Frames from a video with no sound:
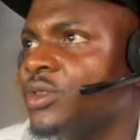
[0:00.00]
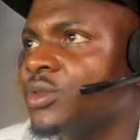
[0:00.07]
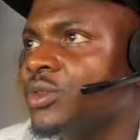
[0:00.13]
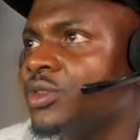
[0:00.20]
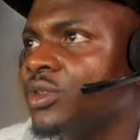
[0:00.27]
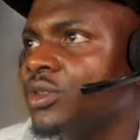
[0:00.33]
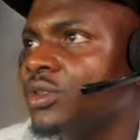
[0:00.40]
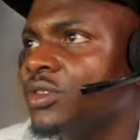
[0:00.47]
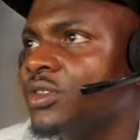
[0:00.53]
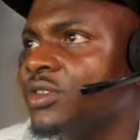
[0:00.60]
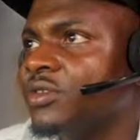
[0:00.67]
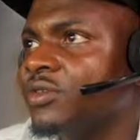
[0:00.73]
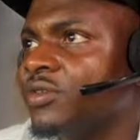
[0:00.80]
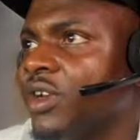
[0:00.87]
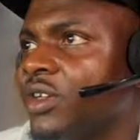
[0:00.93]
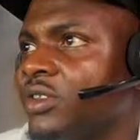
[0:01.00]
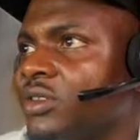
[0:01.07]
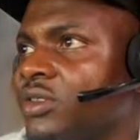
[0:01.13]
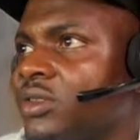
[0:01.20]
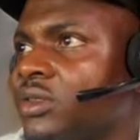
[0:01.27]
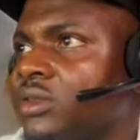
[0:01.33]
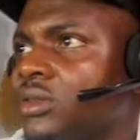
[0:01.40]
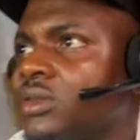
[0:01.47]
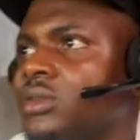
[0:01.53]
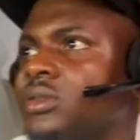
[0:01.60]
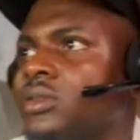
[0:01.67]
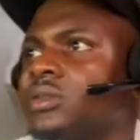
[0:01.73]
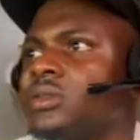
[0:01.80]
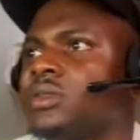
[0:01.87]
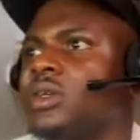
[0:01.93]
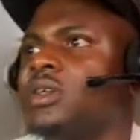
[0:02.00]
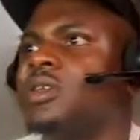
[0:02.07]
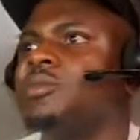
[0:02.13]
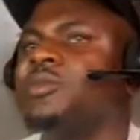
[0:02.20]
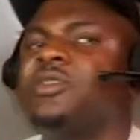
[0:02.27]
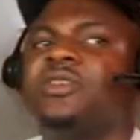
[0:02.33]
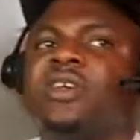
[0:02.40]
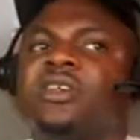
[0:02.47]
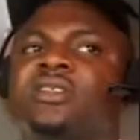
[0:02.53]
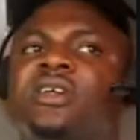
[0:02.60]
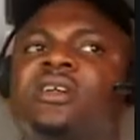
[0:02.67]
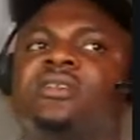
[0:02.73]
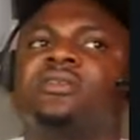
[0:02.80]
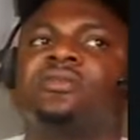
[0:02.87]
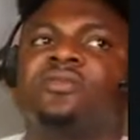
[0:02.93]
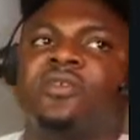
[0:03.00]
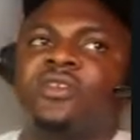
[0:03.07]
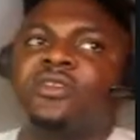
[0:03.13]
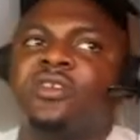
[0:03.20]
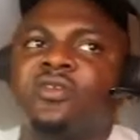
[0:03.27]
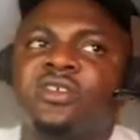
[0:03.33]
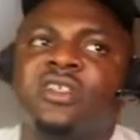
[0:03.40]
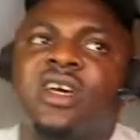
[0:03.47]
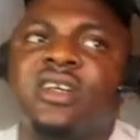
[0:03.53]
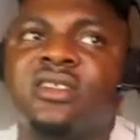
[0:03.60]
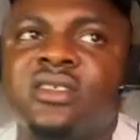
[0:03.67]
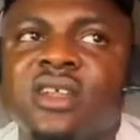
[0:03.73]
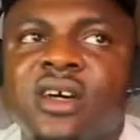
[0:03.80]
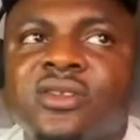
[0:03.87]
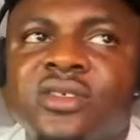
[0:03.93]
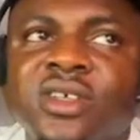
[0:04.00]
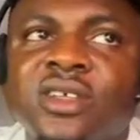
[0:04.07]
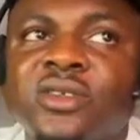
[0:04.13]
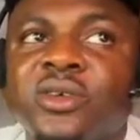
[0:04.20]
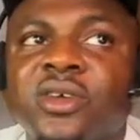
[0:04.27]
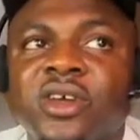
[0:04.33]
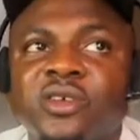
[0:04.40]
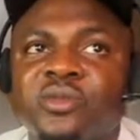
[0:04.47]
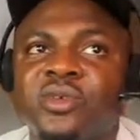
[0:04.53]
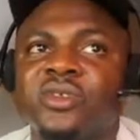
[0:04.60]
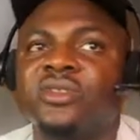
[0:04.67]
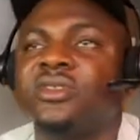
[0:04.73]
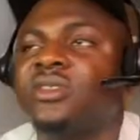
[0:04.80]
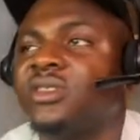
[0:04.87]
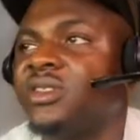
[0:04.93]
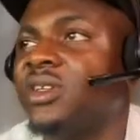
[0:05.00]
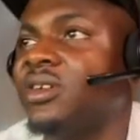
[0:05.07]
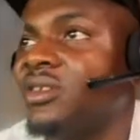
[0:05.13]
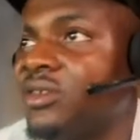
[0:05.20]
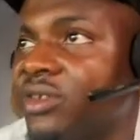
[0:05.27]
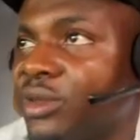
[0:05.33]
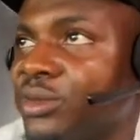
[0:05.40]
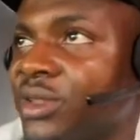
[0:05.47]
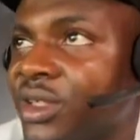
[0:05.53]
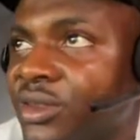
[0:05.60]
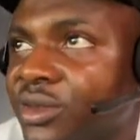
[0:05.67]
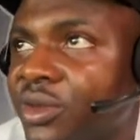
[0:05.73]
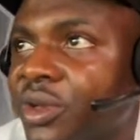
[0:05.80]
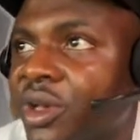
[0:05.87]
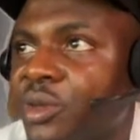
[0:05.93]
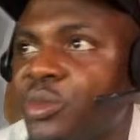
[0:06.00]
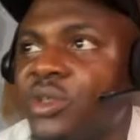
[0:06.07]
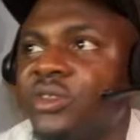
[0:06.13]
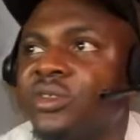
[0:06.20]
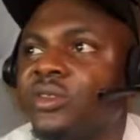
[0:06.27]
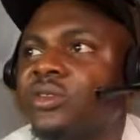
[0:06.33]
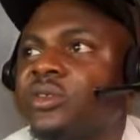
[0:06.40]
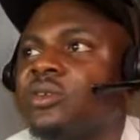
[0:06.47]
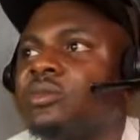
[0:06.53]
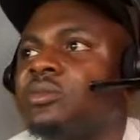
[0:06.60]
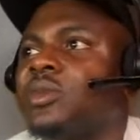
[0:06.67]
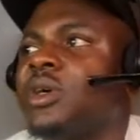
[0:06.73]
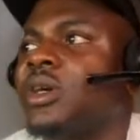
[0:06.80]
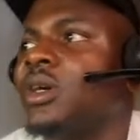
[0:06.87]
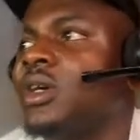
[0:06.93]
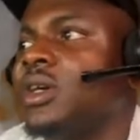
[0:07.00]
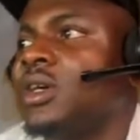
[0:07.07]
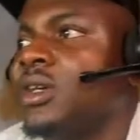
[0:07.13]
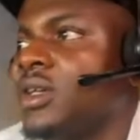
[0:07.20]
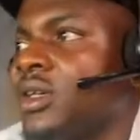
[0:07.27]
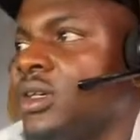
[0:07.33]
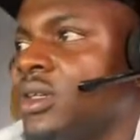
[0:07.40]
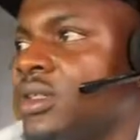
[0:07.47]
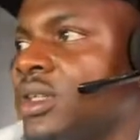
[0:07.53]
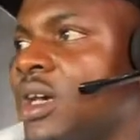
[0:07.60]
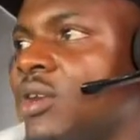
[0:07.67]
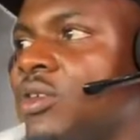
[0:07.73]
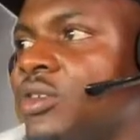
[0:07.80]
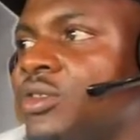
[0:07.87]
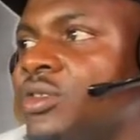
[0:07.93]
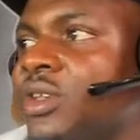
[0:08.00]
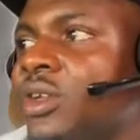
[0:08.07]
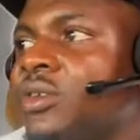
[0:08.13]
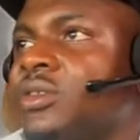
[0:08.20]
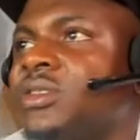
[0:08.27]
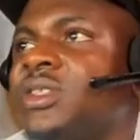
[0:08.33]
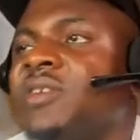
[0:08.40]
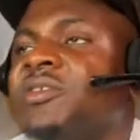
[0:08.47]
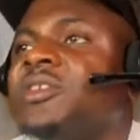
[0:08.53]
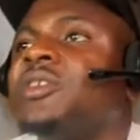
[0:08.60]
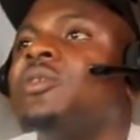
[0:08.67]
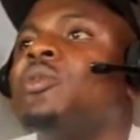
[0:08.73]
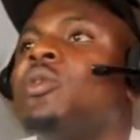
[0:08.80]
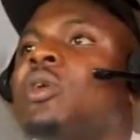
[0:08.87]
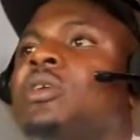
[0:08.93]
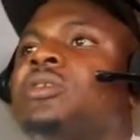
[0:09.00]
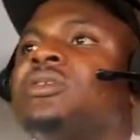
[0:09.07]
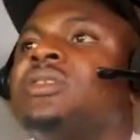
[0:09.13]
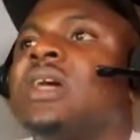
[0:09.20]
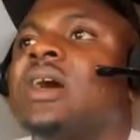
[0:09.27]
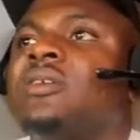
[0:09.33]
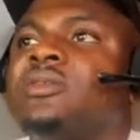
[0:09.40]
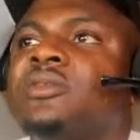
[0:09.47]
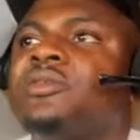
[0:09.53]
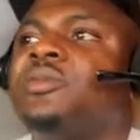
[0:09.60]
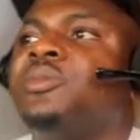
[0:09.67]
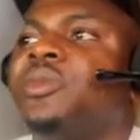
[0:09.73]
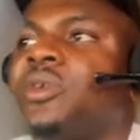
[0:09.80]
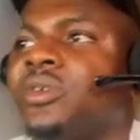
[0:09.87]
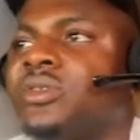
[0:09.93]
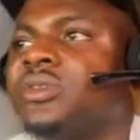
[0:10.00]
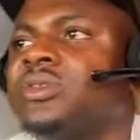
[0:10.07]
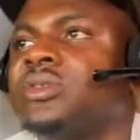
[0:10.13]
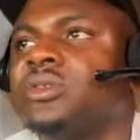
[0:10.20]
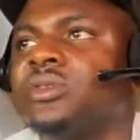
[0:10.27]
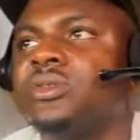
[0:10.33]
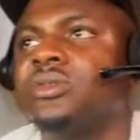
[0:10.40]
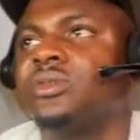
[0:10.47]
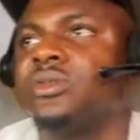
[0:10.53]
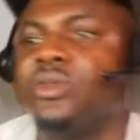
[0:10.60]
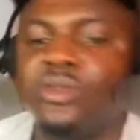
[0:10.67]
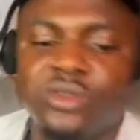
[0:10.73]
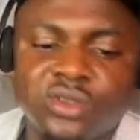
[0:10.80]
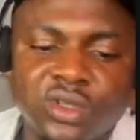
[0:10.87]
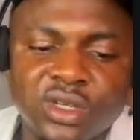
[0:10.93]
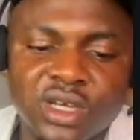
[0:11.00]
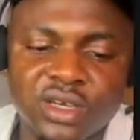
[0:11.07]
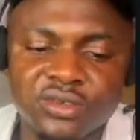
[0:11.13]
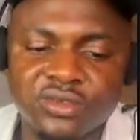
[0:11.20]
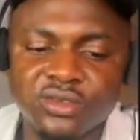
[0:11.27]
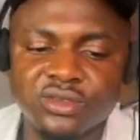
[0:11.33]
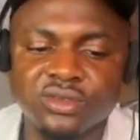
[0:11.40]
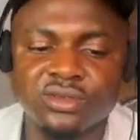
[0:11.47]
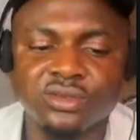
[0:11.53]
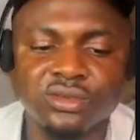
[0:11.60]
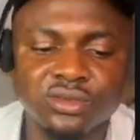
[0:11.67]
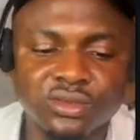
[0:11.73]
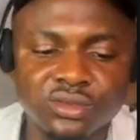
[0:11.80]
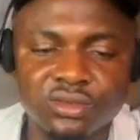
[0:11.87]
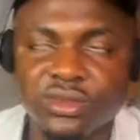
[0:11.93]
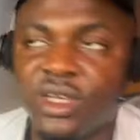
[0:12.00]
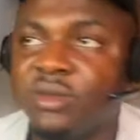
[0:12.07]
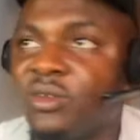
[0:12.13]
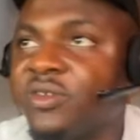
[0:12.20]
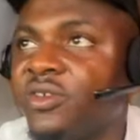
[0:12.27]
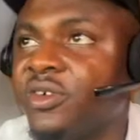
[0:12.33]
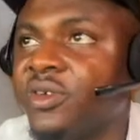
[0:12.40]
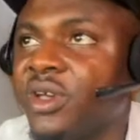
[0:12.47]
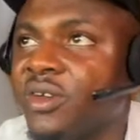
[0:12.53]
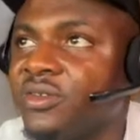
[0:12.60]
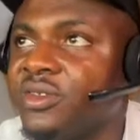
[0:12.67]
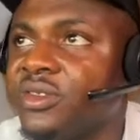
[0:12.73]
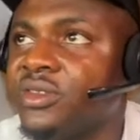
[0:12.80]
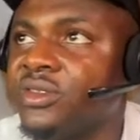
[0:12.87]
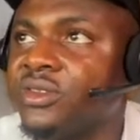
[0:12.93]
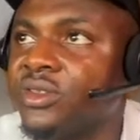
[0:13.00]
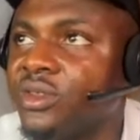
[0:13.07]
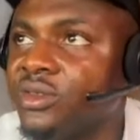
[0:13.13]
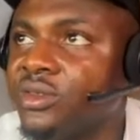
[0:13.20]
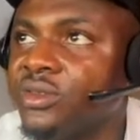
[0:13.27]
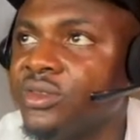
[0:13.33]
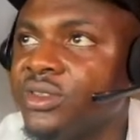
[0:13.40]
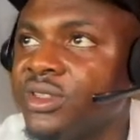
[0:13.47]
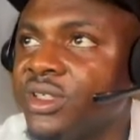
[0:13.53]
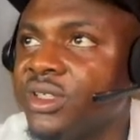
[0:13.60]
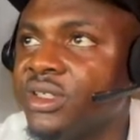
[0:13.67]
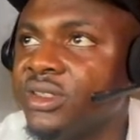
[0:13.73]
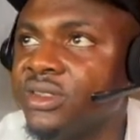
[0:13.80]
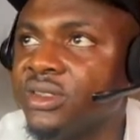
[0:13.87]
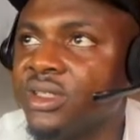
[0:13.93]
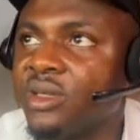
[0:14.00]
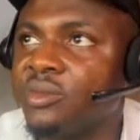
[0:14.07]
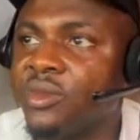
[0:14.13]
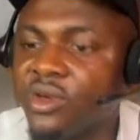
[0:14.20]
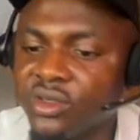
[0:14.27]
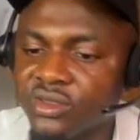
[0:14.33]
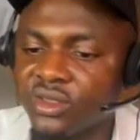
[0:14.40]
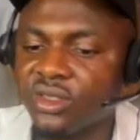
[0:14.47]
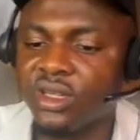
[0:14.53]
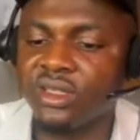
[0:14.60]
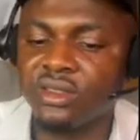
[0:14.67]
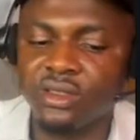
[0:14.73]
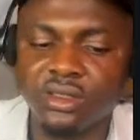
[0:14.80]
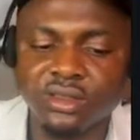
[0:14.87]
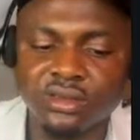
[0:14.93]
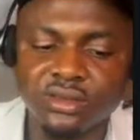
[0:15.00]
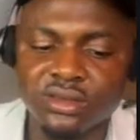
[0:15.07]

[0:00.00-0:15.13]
on this device and let me try it out. For those of us asking how to get OkecBot, stay on the website okecbot.com. Now once you download it, everything works out of the box. So you don't have to, like before, you have to install Node.js amongst other things.